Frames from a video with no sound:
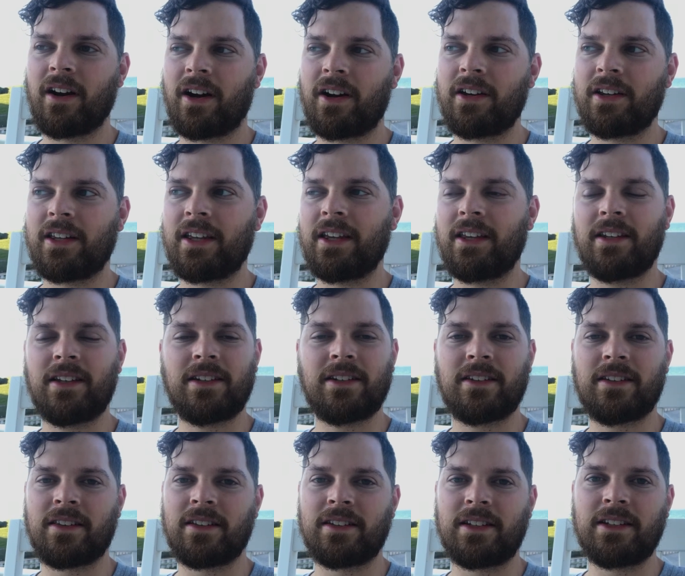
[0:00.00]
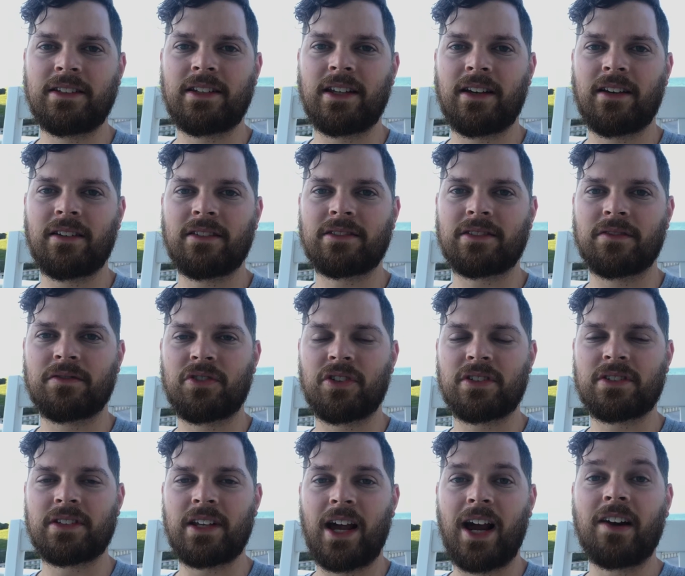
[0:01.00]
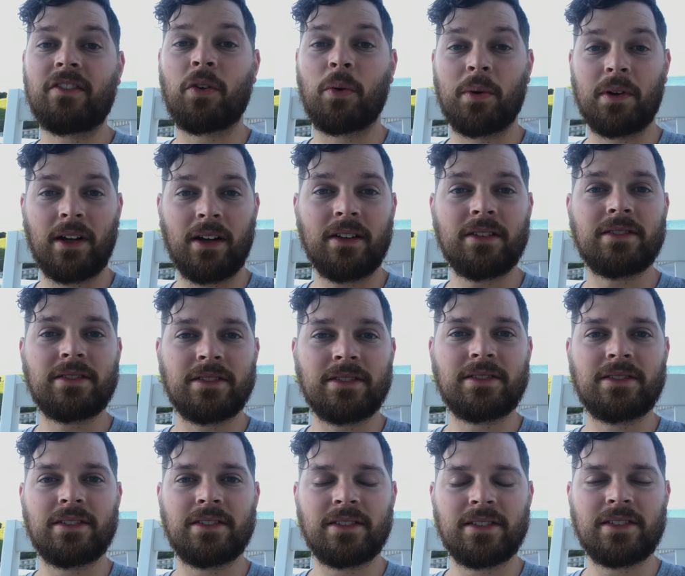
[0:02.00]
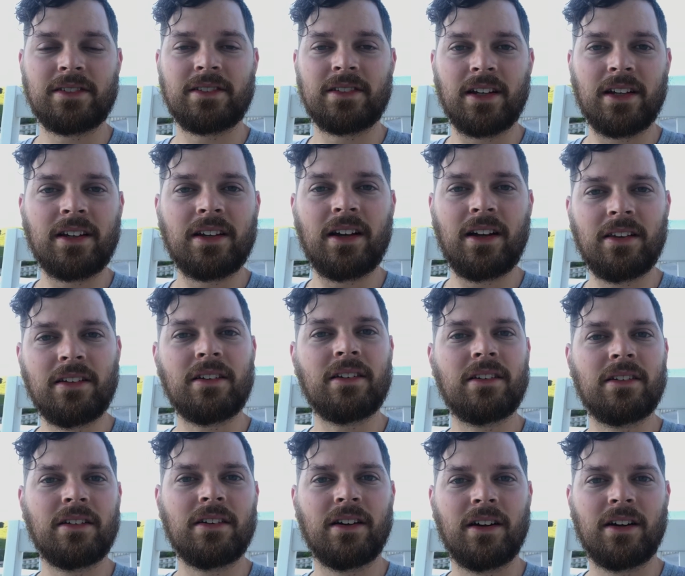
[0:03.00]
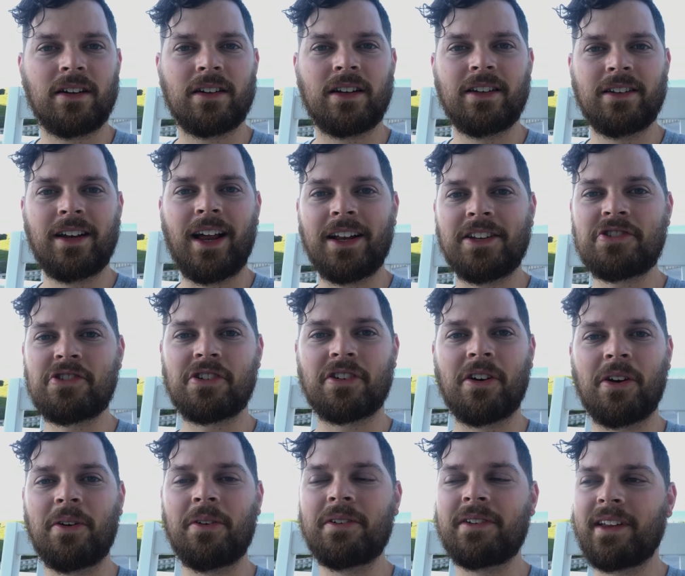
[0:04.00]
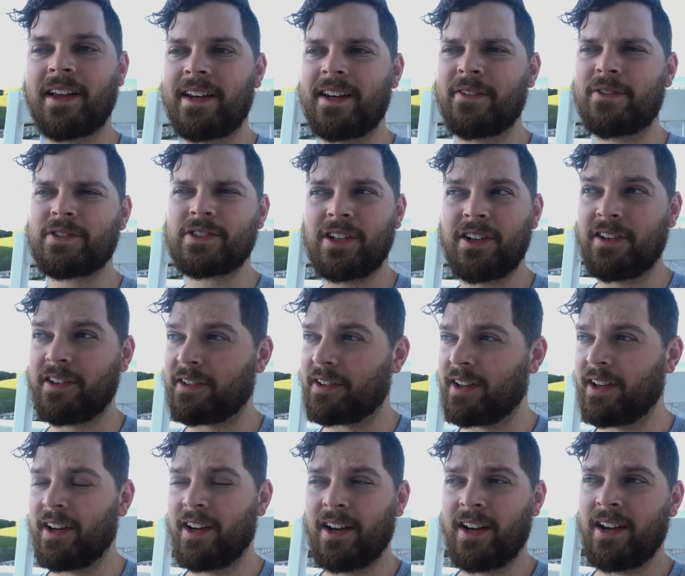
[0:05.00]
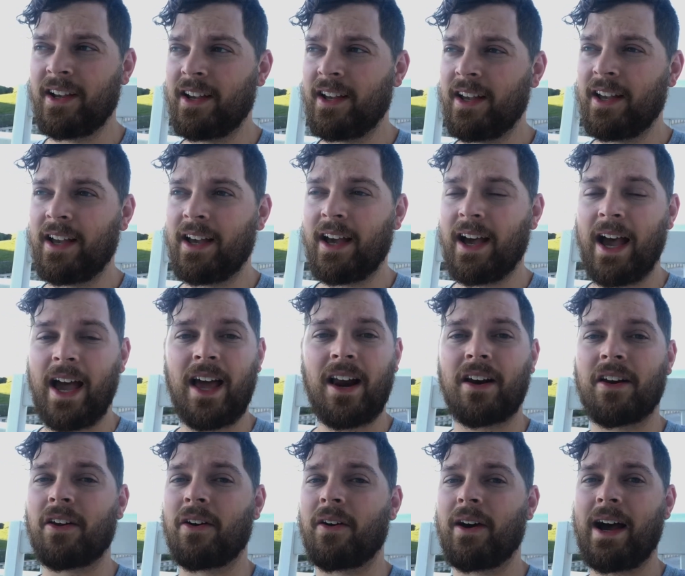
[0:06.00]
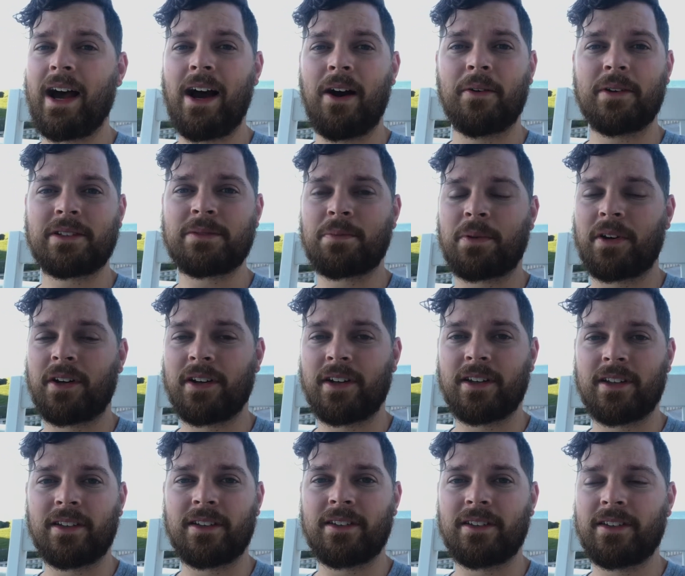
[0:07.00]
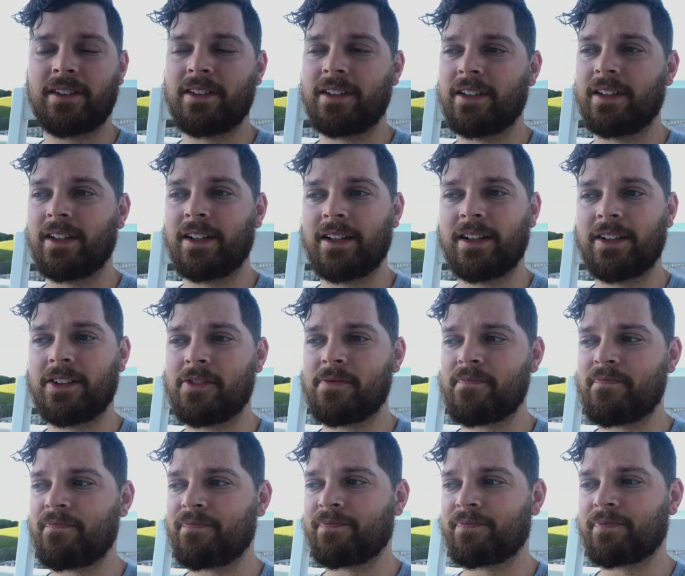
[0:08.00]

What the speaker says: are you getting into the details of just everyone else's skin color, not your own? And if so, I don't know how it's pertinent. Um,